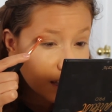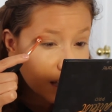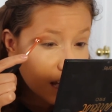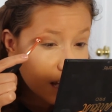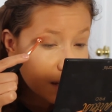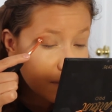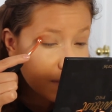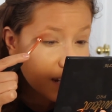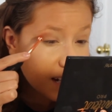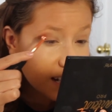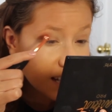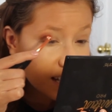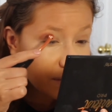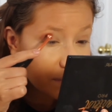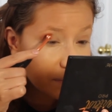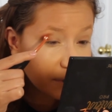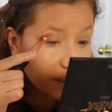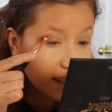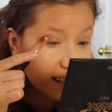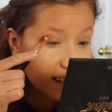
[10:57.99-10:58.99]
I mean, it's
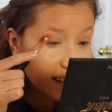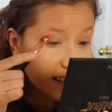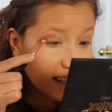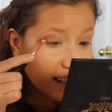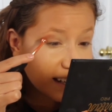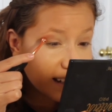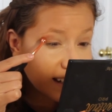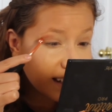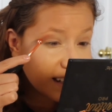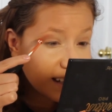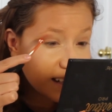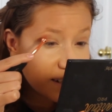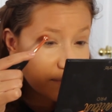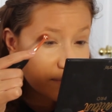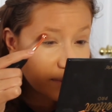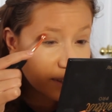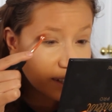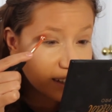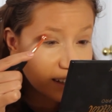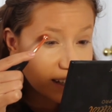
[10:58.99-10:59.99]
blending it
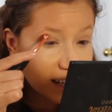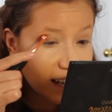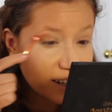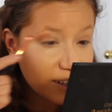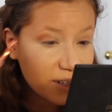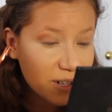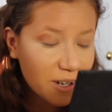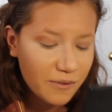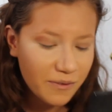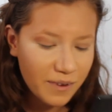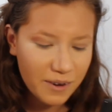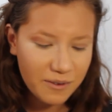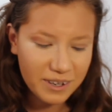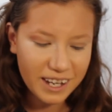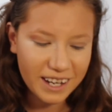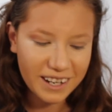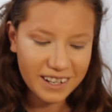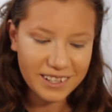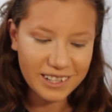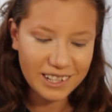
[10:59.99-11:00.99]
in, but I don't know if I would
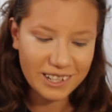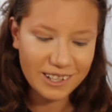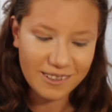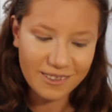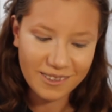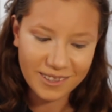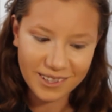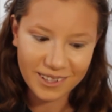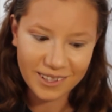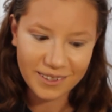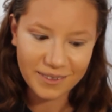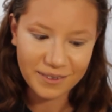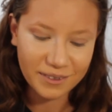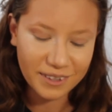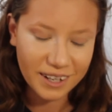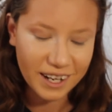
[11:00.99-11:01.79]
actually use this for